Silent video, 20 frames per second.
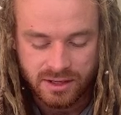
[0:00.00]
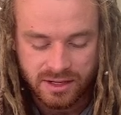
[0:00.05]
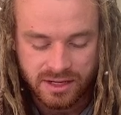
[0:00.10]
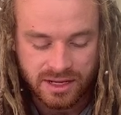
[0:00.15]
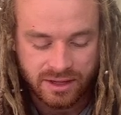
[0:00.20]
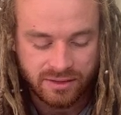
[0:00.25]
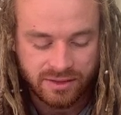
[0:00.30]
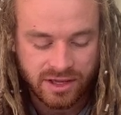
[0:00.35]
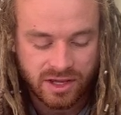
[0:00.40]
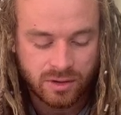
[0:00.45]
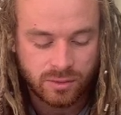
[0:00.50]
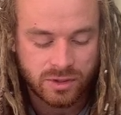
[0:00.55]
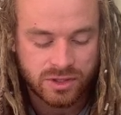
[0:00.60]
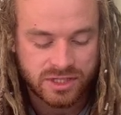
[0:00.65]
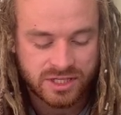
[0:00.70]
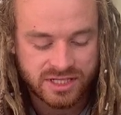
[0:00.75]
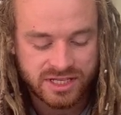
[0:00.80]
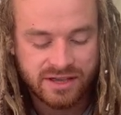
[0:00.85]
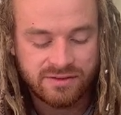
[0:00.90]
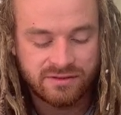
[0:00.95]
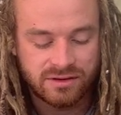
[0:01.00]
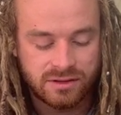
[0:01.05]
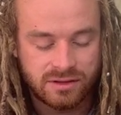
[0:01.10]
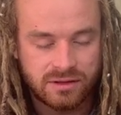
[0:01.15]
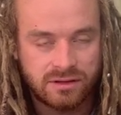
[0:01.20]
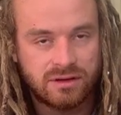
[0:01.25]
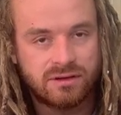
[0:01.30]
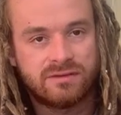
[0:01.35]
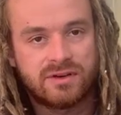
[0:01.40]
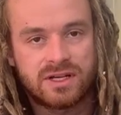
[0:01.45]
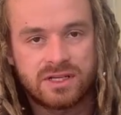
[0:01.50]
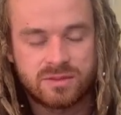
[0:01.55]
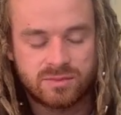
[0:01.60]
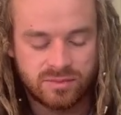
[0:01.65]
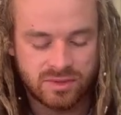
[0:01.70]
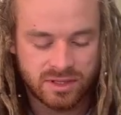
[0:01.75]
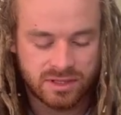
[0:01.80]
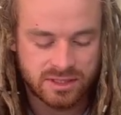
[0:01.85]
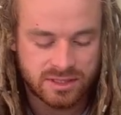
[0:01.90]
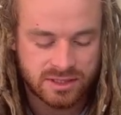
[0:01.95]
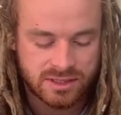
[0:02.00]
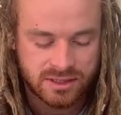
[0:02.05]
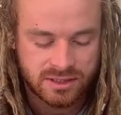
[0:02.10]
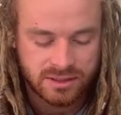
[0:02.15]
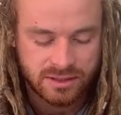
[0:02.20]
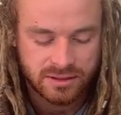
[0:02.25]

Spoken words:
Now there were 7 of us brothers.